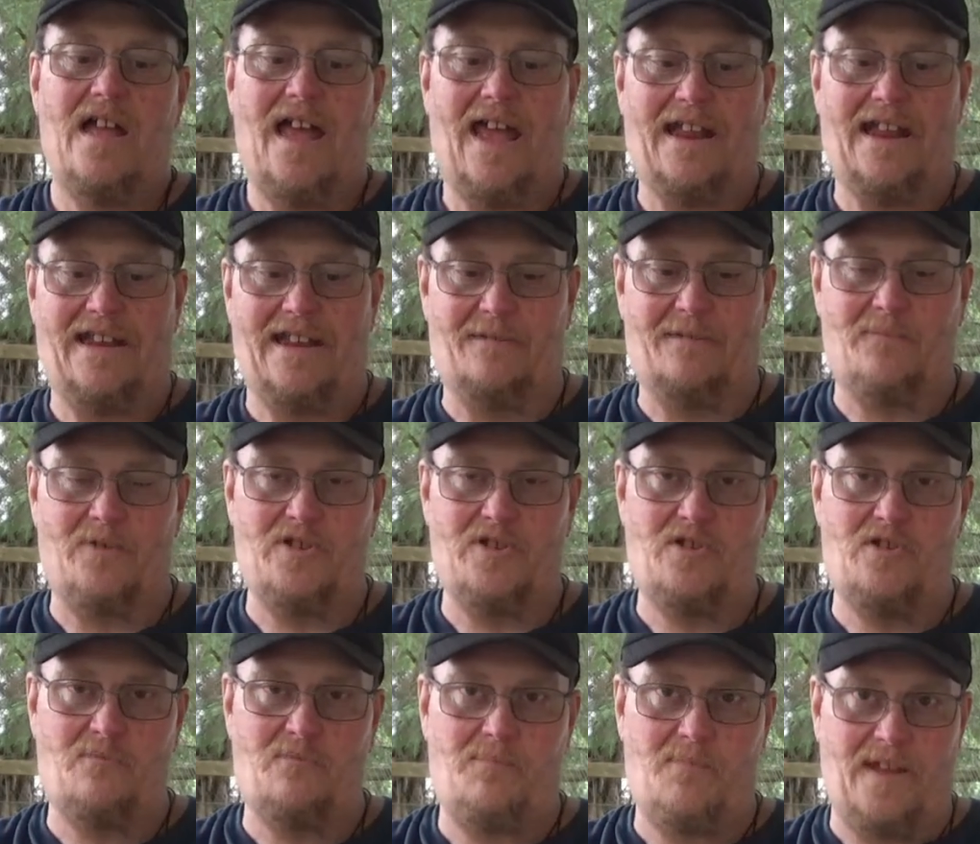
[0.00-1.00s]
And
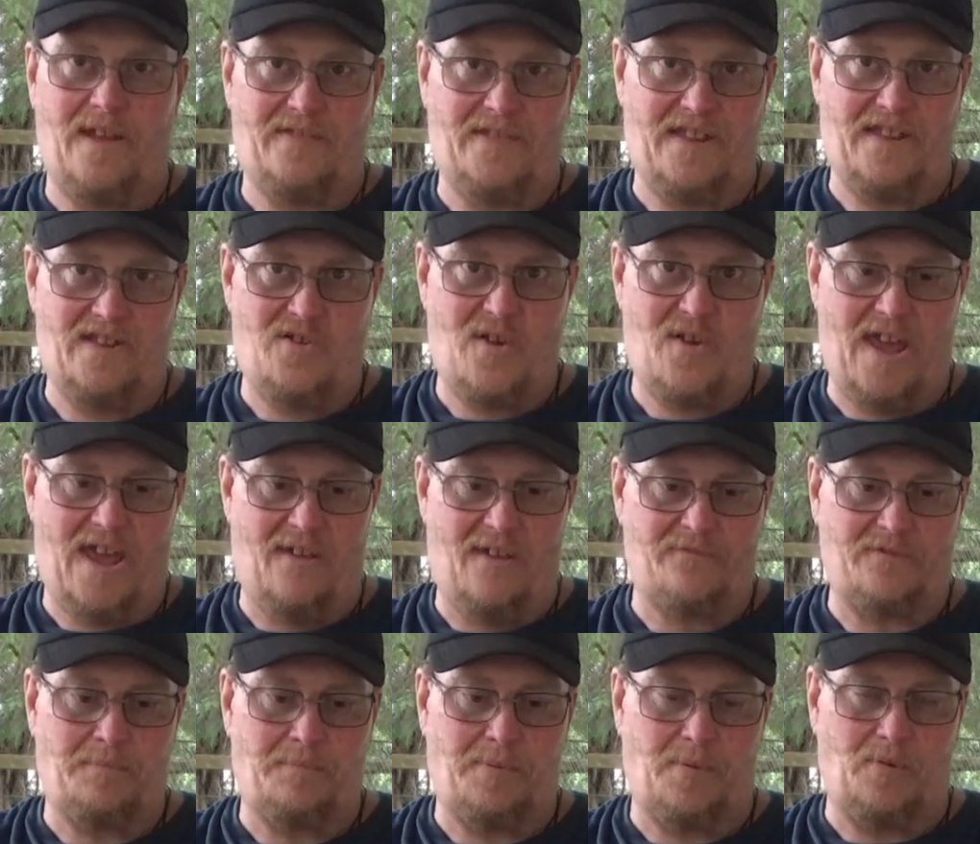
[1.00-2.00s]
then you
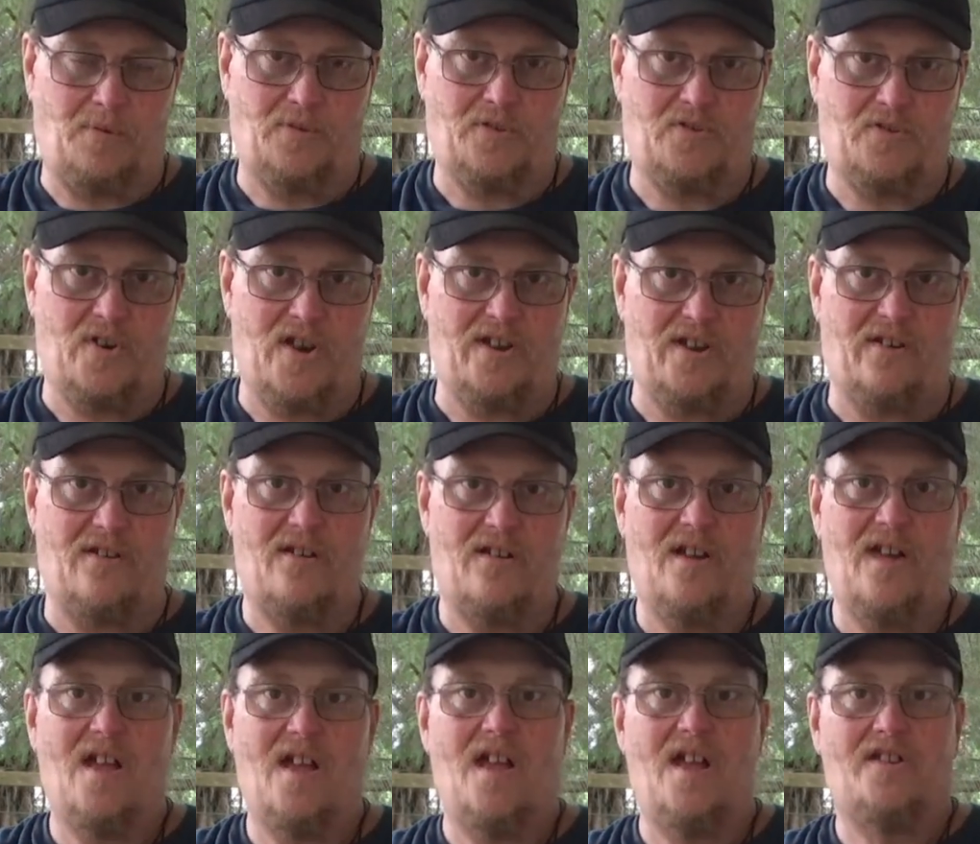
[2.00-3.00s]
have to pull the trigger
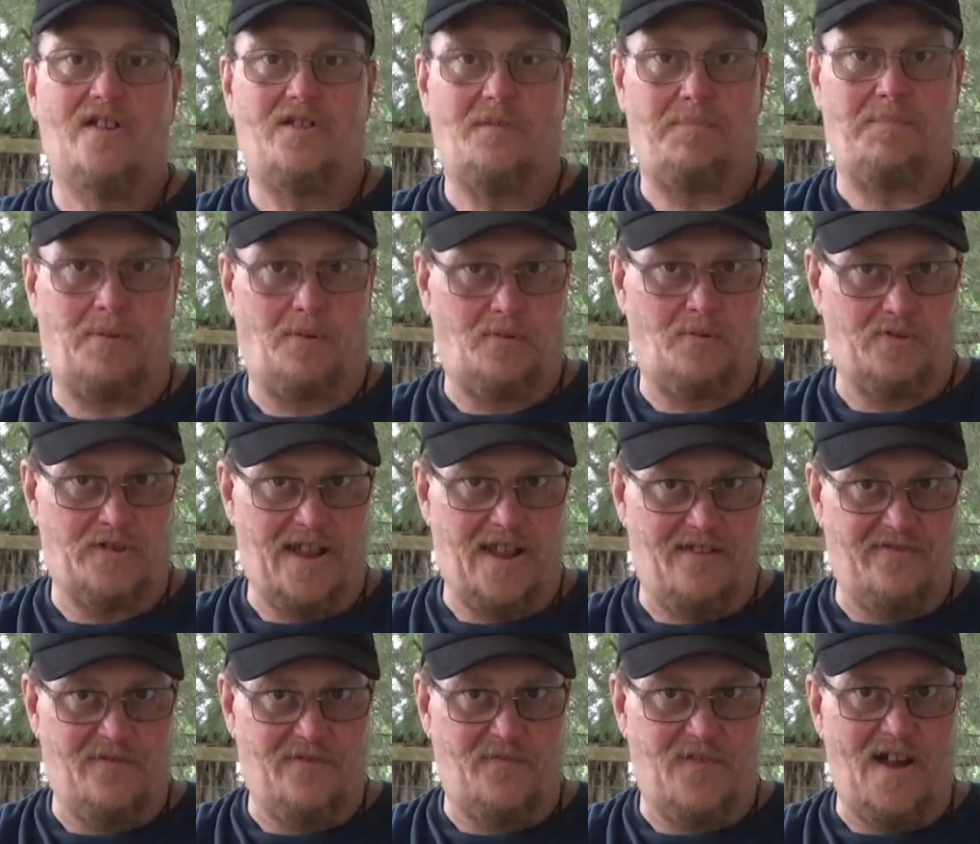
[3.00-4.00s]
to pull
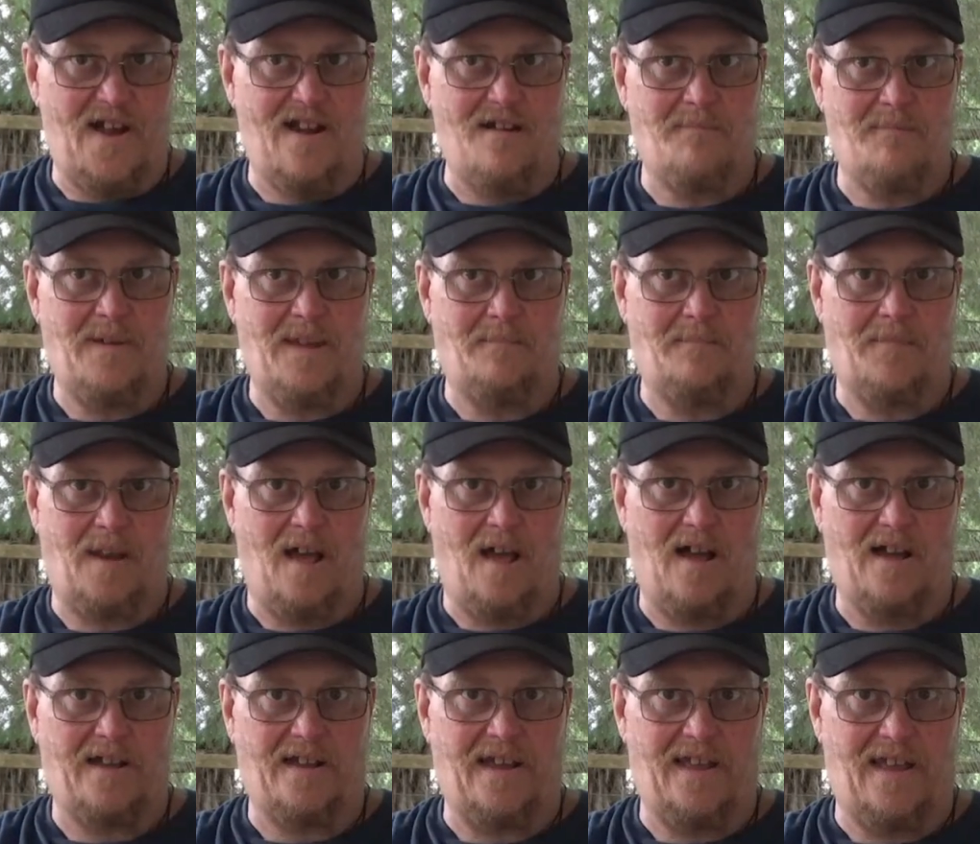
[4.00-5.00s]
down the firing pin
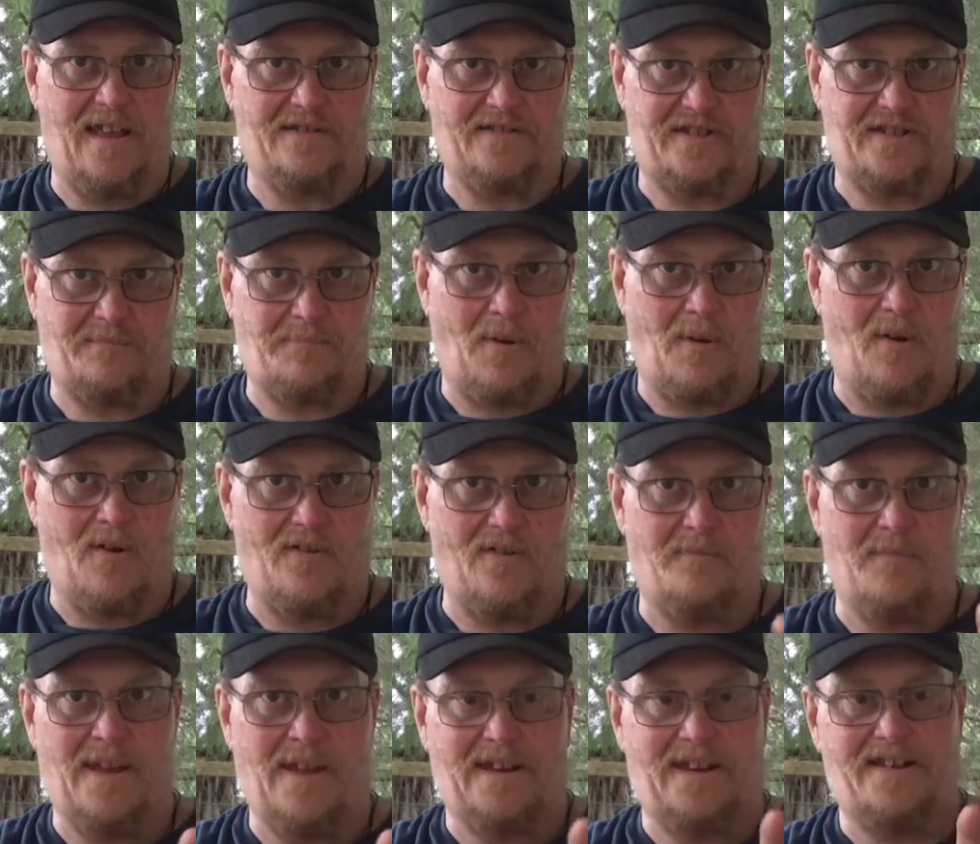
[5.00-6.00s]
block. It's in part of
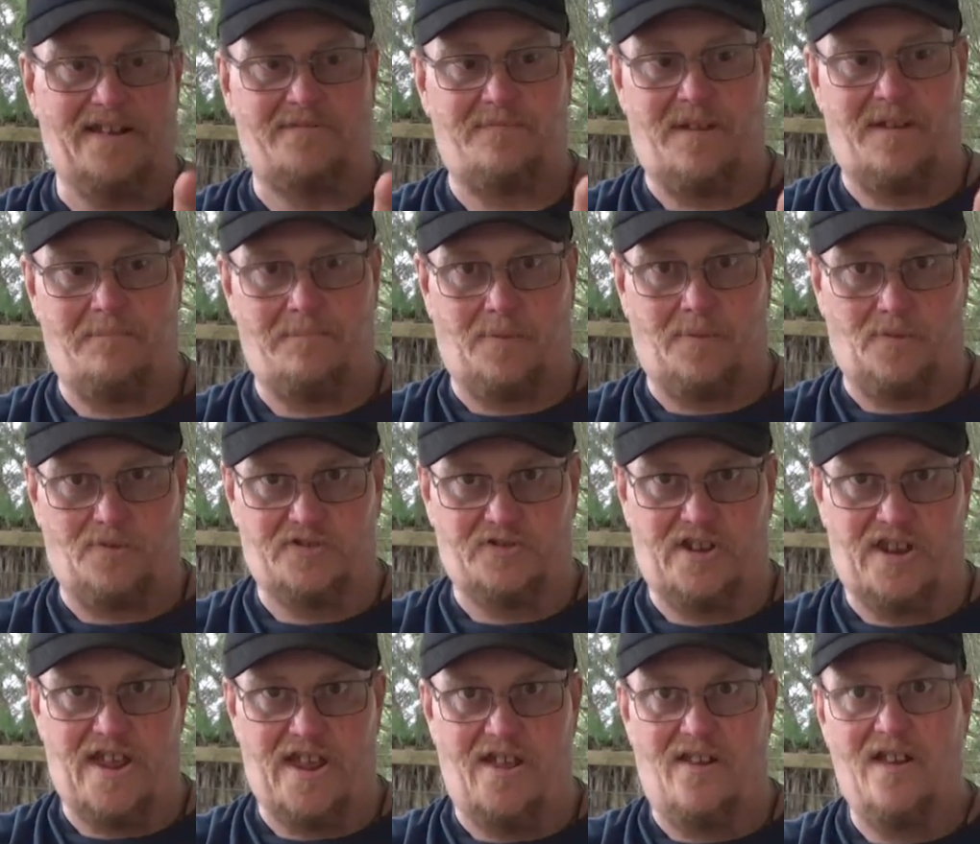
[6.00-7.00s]
the mechanism that pulls
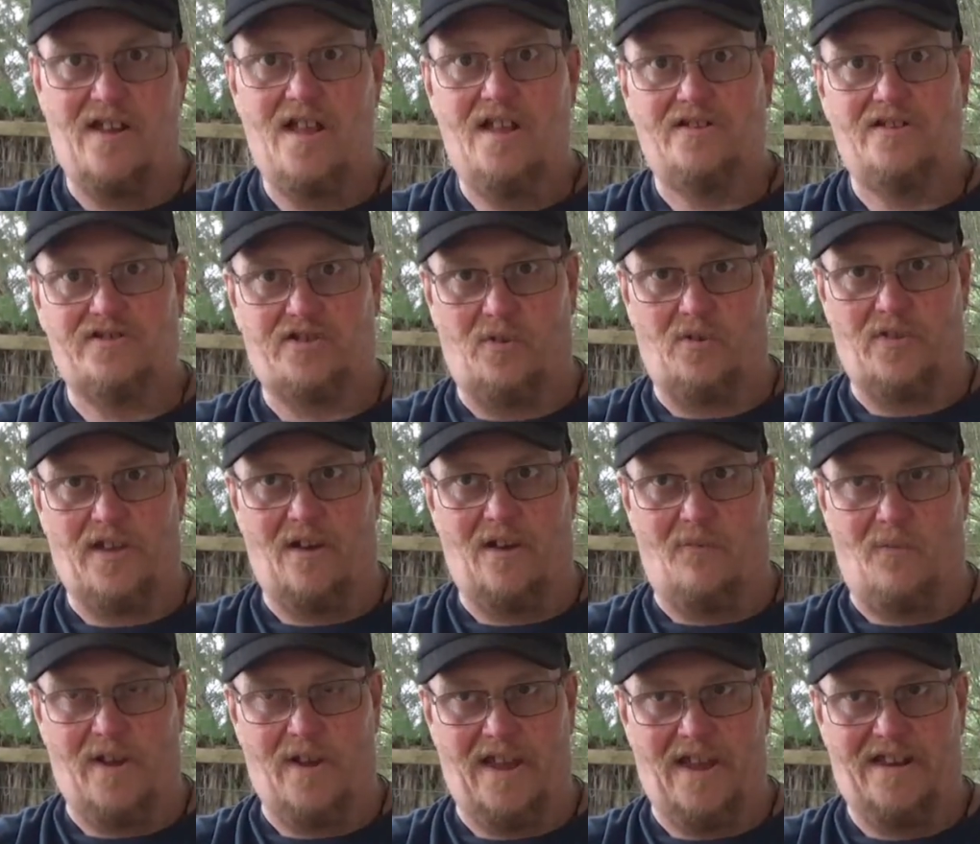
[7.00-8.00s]
it down, so
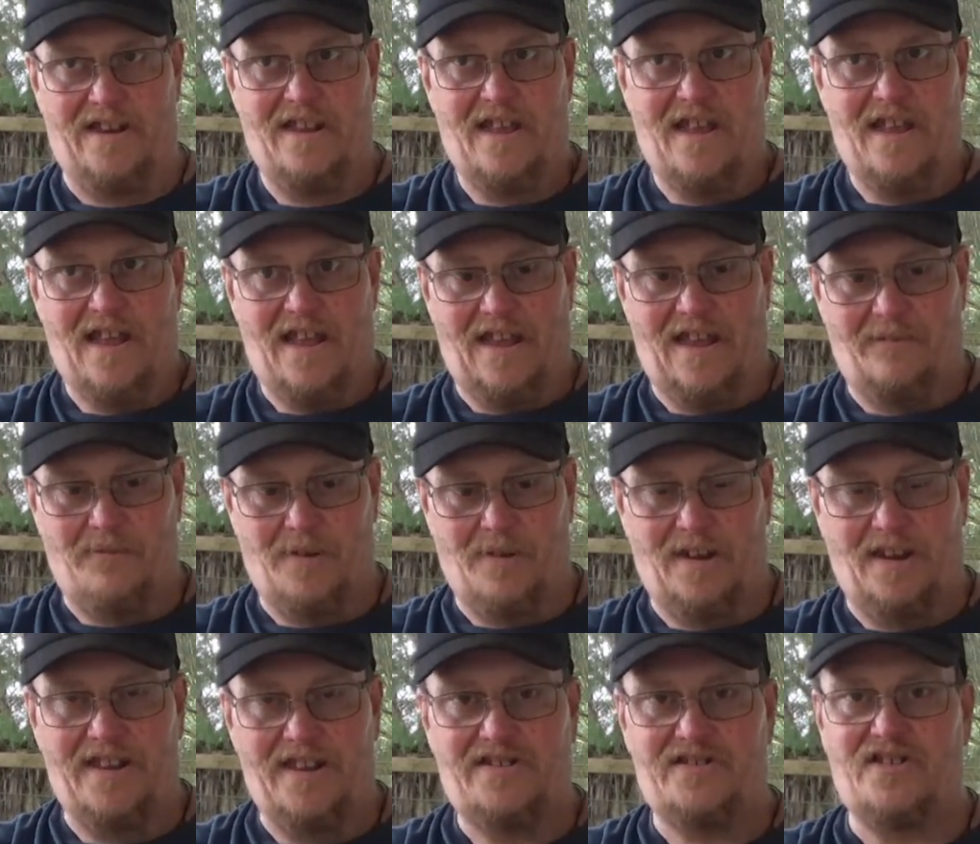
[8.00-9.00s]
that when it
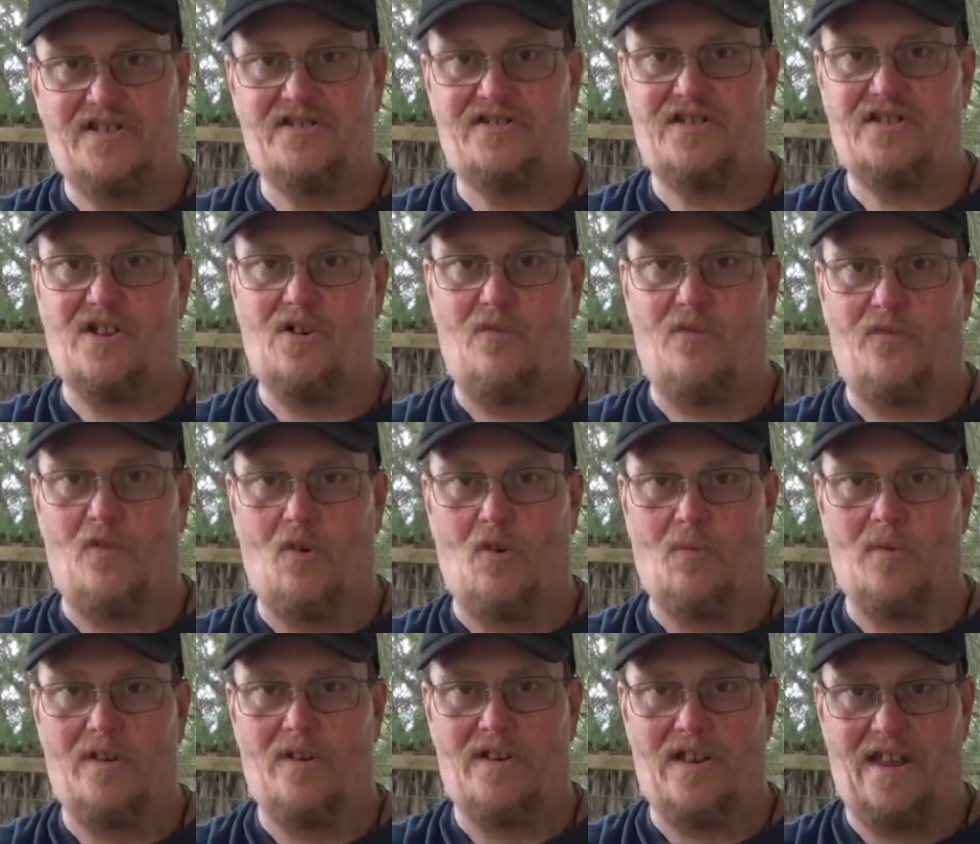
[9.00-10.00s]
releases to go
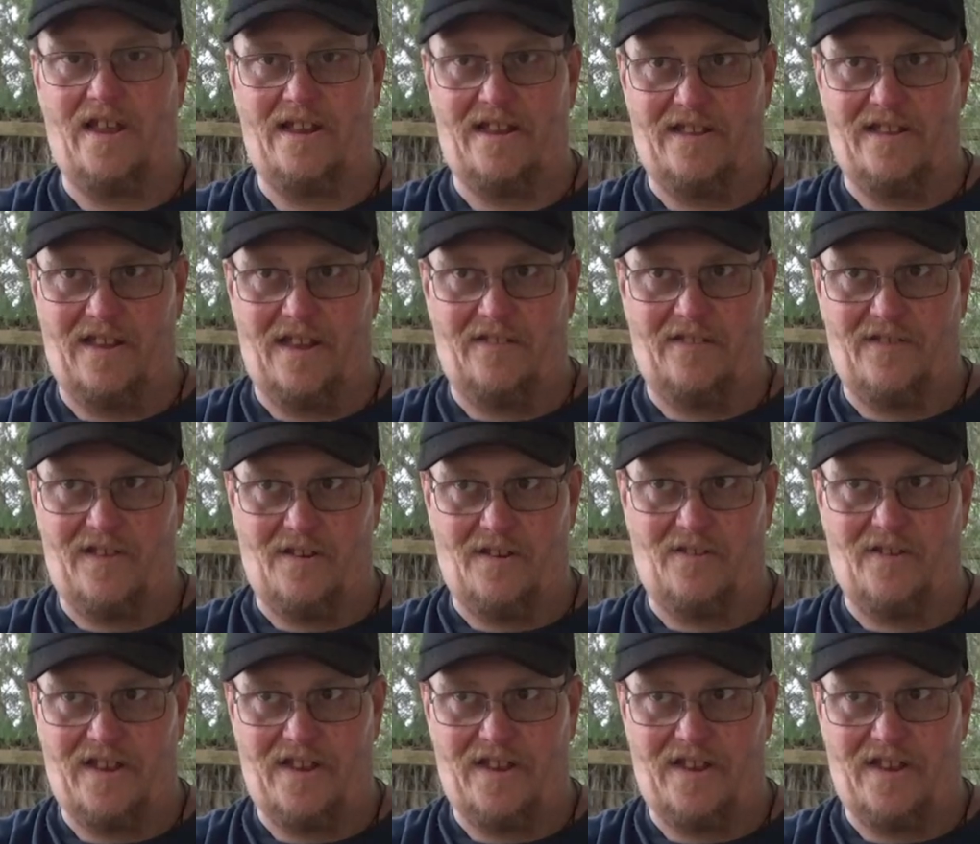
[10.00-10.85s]
forward, it